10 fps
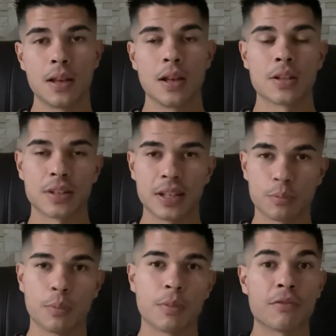So that's when
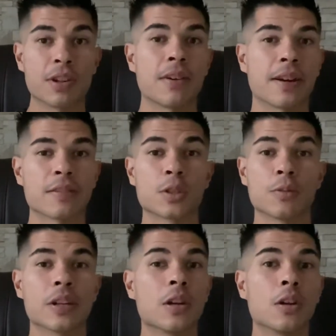we rewrite a story
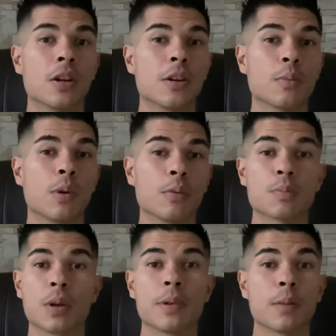and learn what was
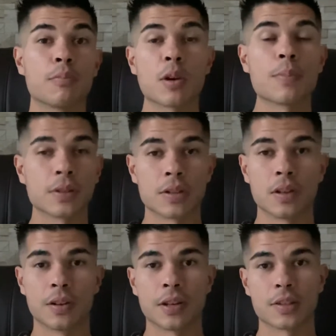maybe appropriate to
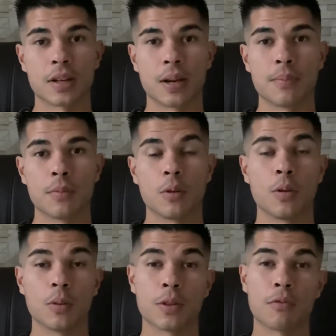learn at the time, or
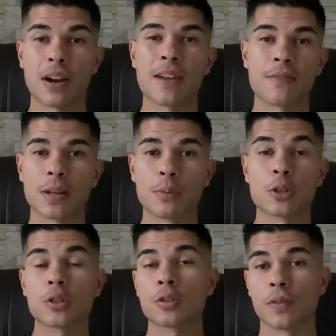the right thing that we
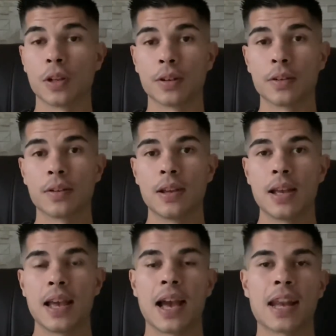should have learned.
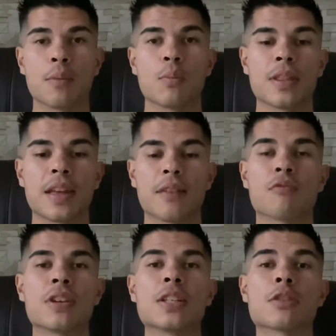And then we then
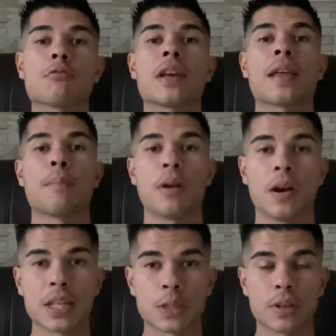reintegrate that part
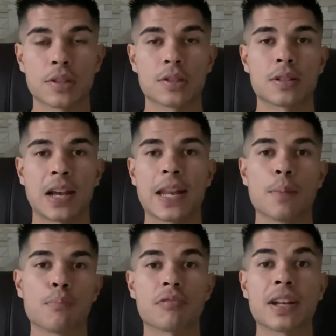into us, and it
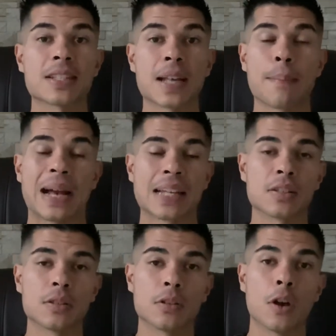breaks that
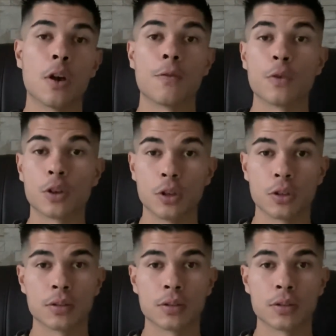pattern for good.